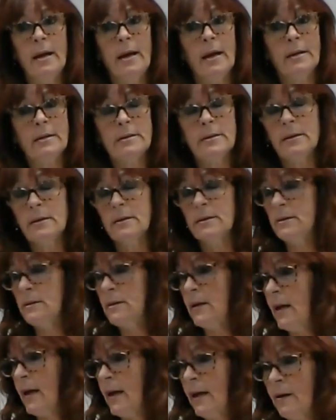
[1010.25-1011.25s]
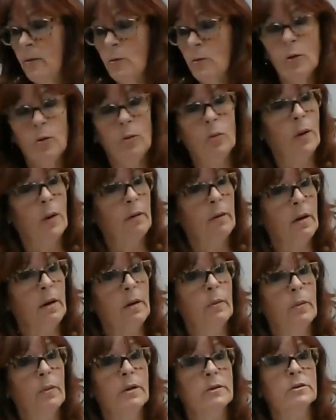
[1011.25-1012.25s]
Until this day, I don't know where
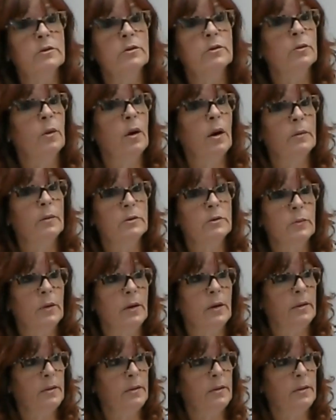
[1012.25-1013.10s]
I was and who I was with.